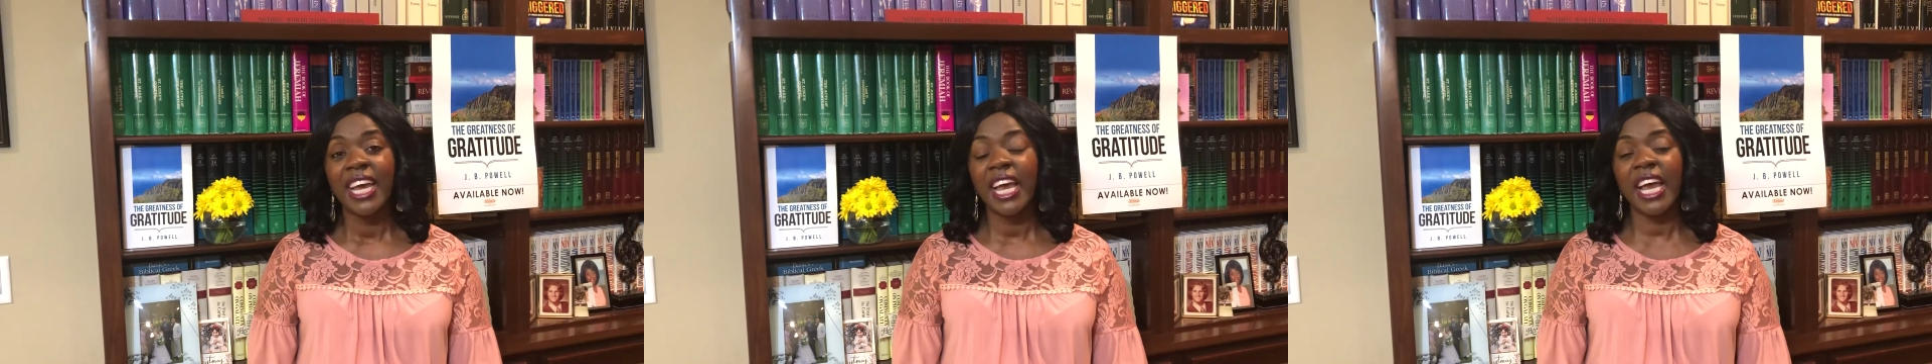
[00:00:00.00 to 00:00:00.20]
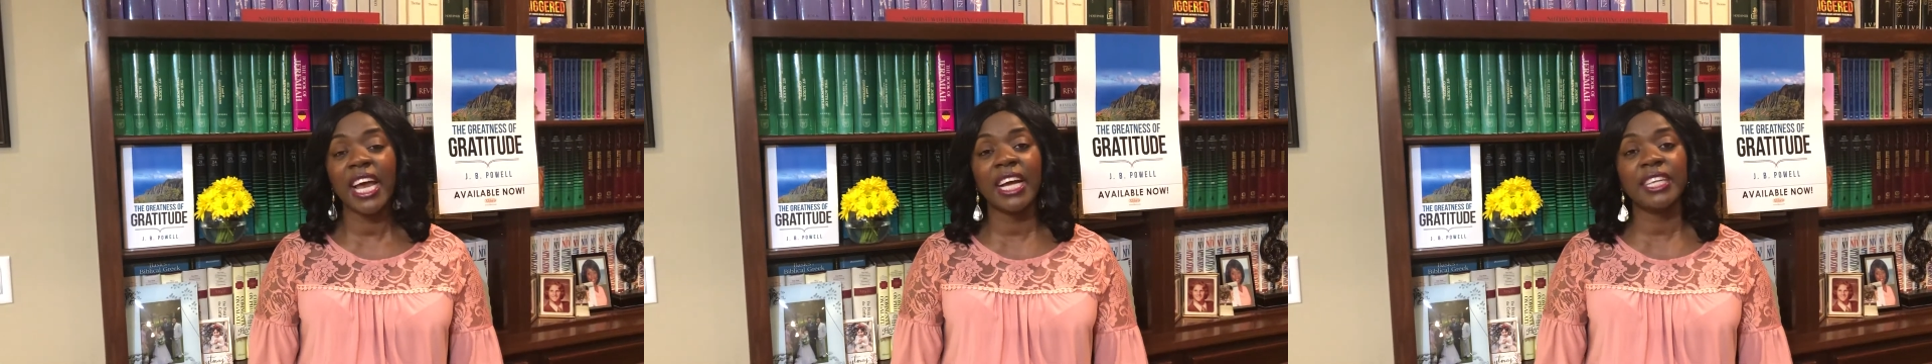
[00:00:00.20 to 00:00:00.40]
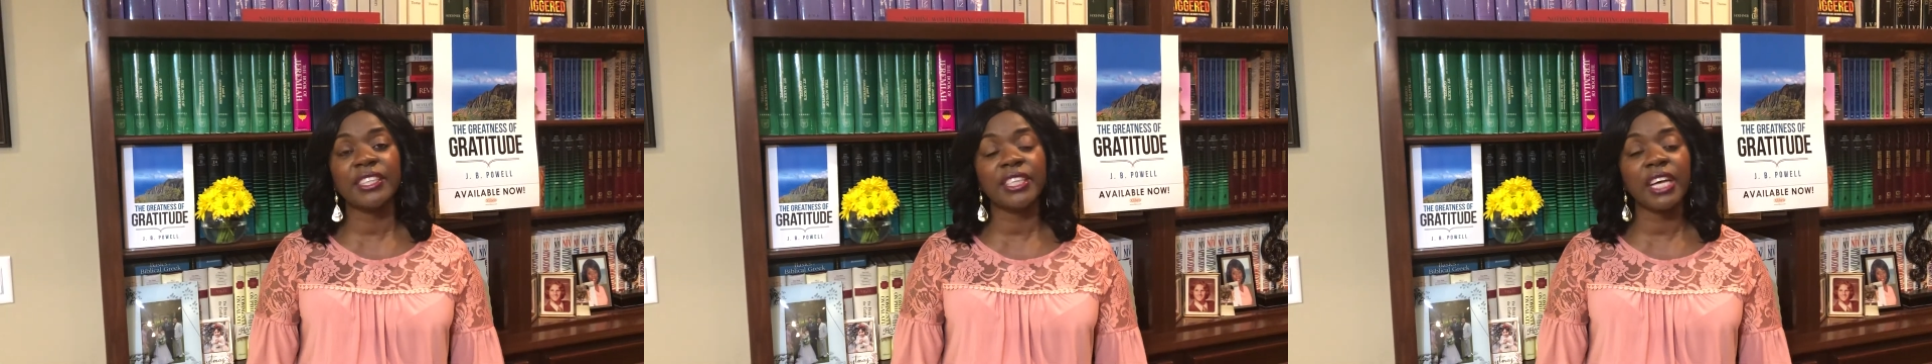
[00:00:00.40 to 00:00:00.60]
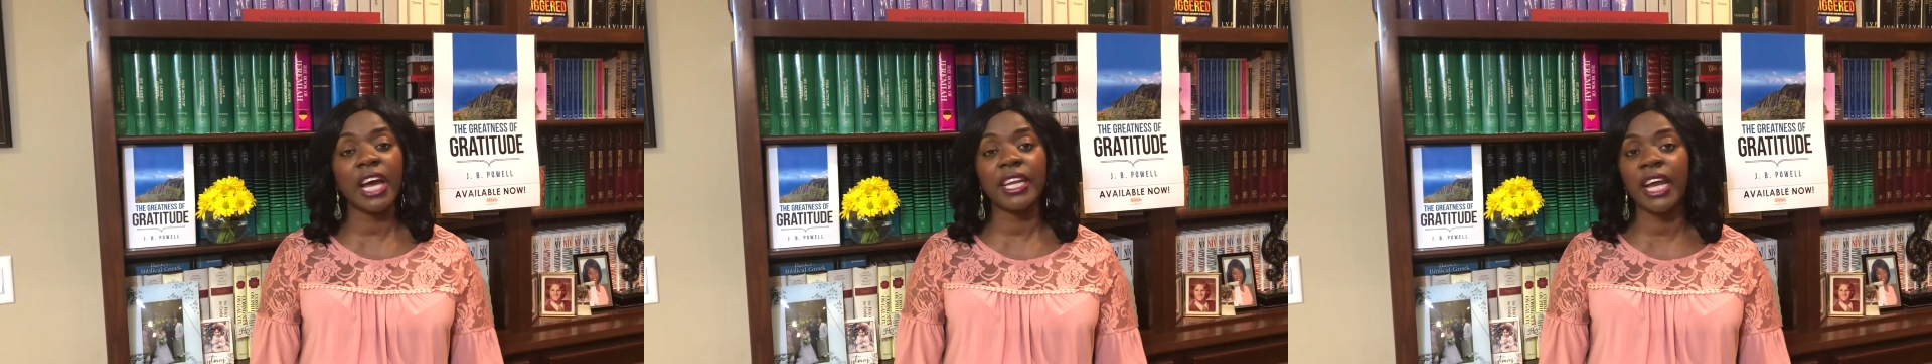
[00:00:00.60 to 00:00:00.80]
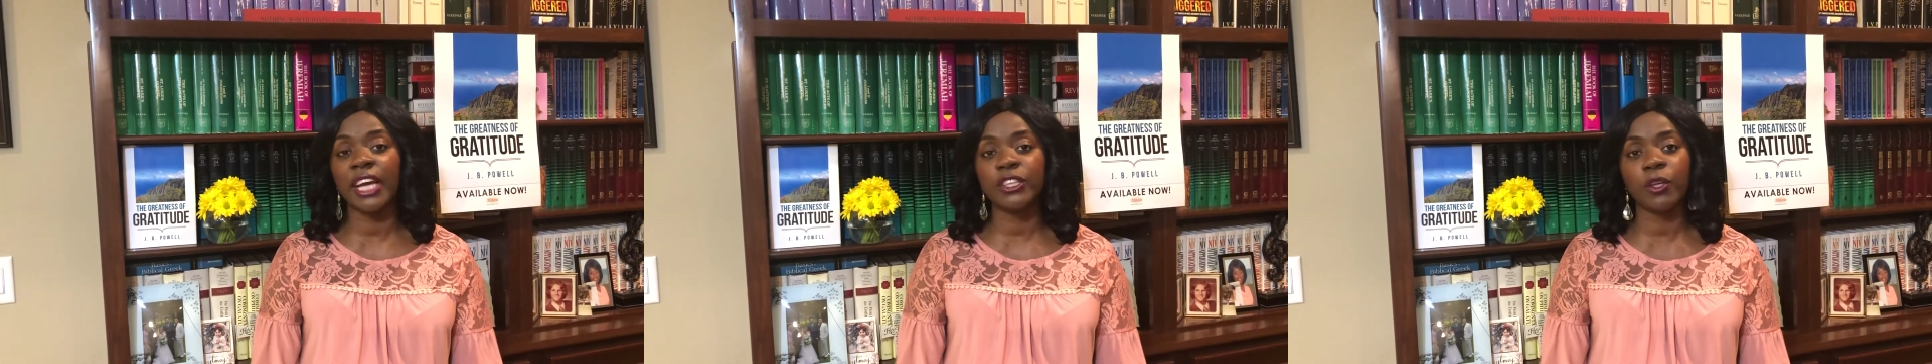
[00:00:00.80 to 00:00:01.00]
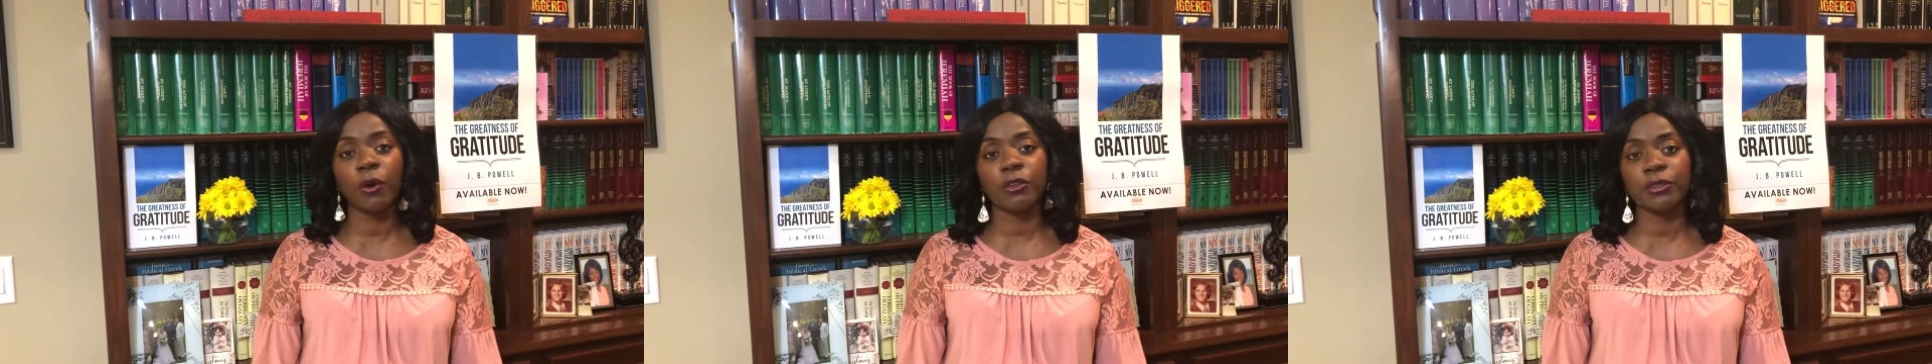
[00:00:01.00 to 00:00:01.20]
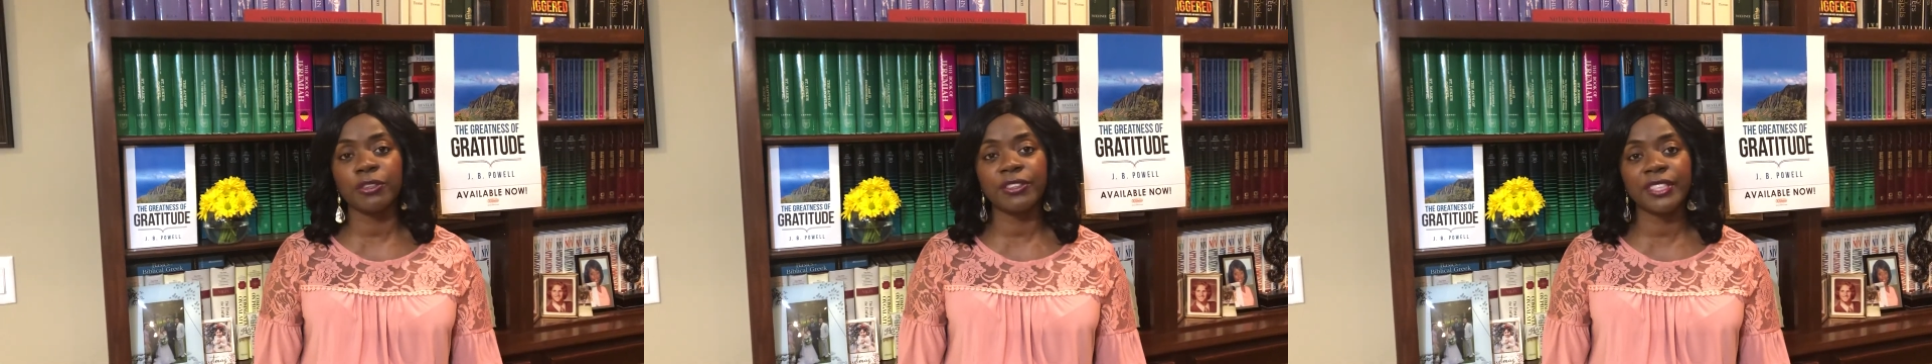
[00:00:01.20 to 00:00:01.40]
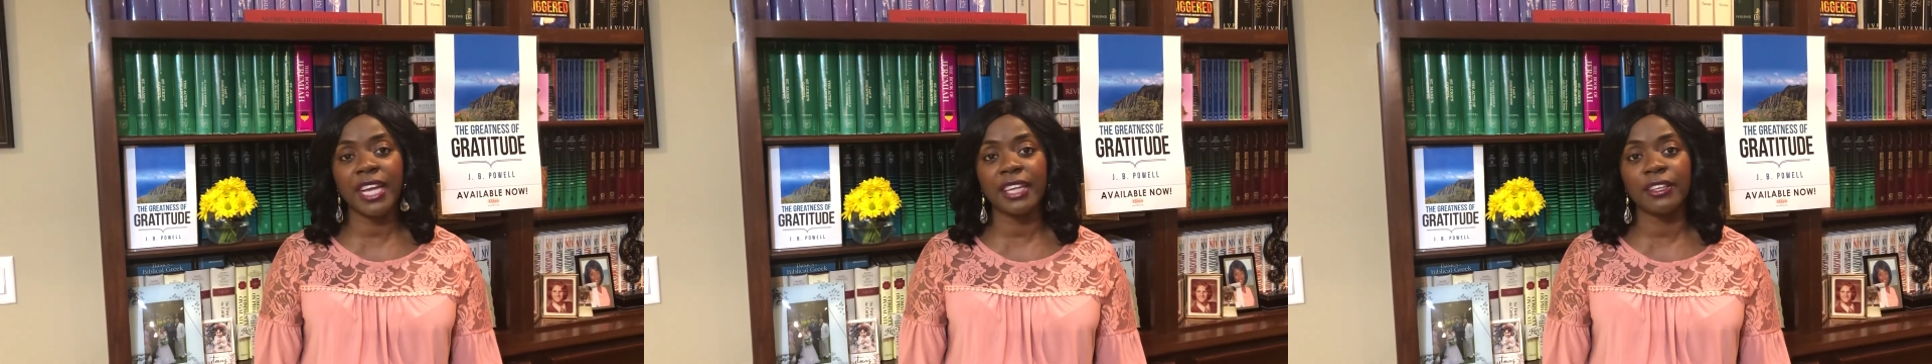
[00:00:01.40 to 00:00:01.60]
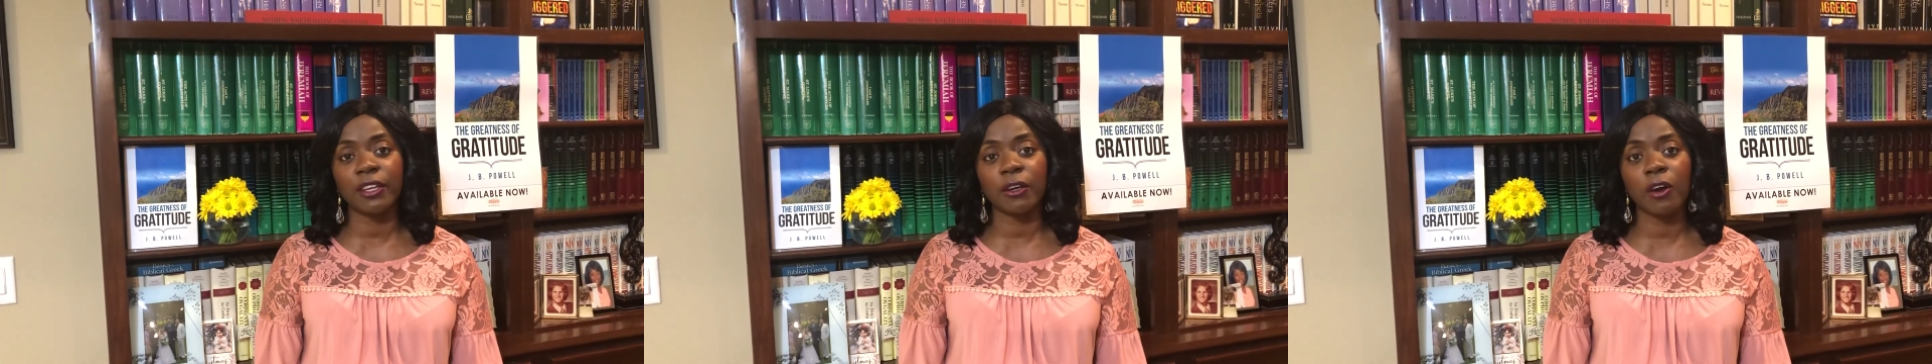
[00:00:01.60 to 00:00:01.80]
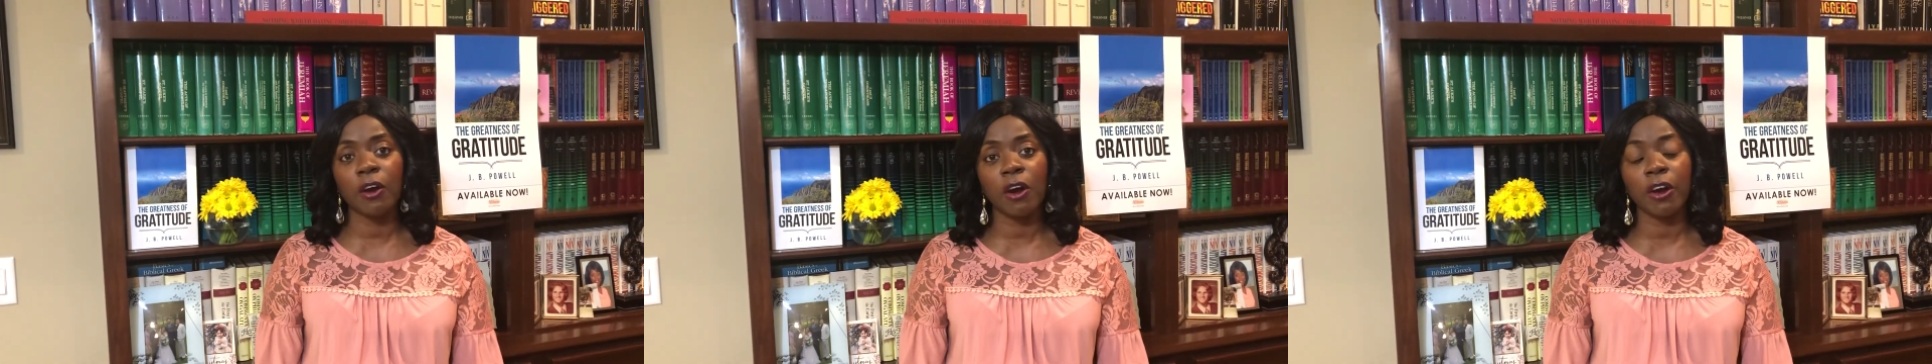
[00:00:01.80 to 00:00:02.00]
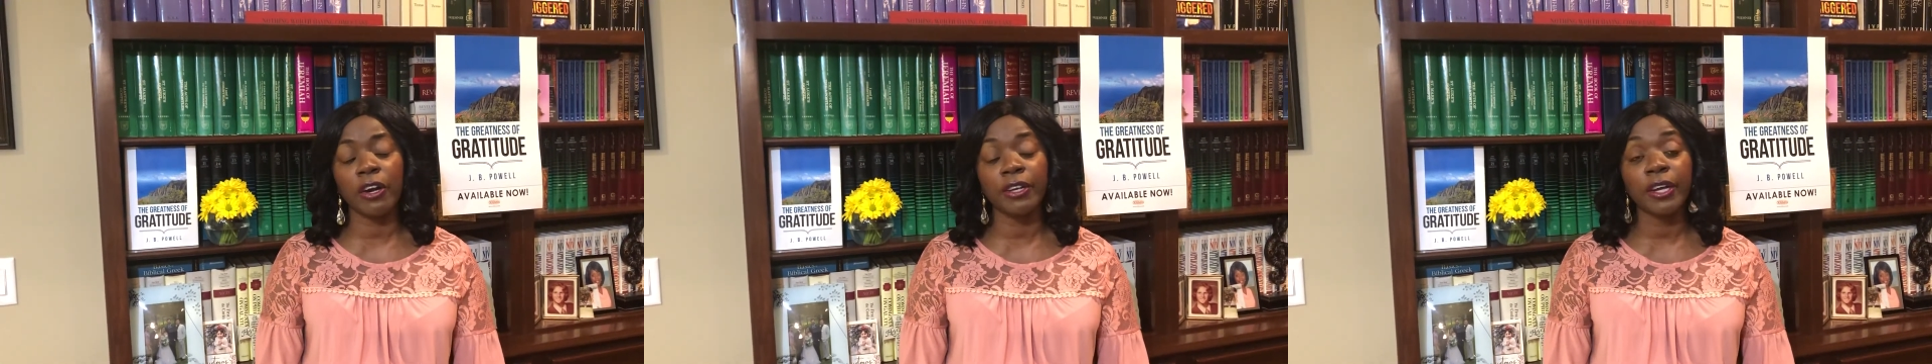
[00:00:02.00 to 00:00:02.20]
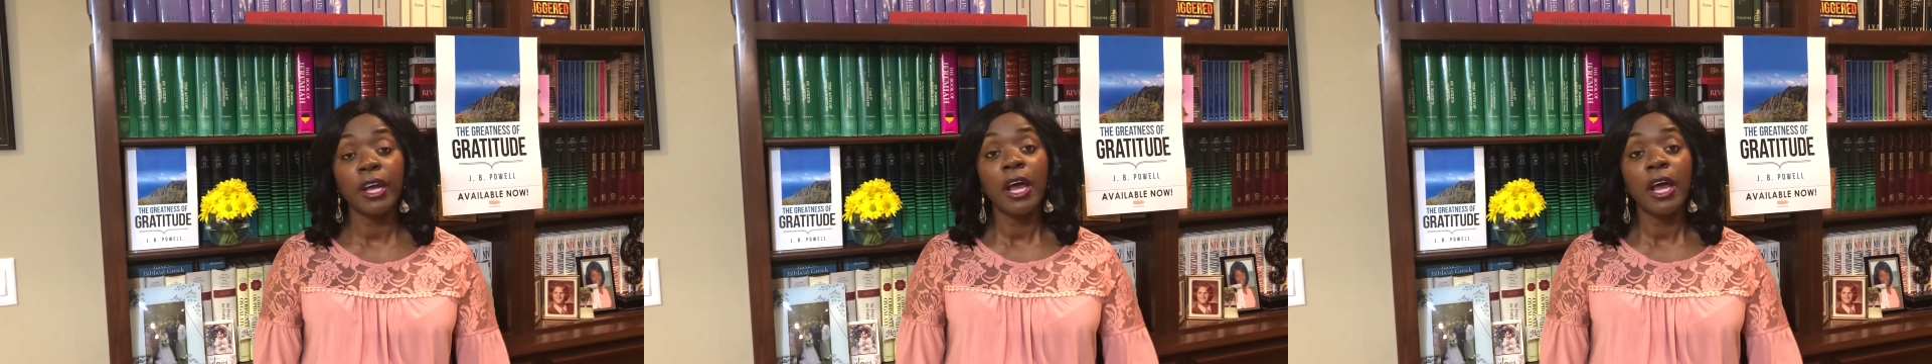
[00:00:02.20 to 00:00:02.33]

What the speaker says: and I don't send a card,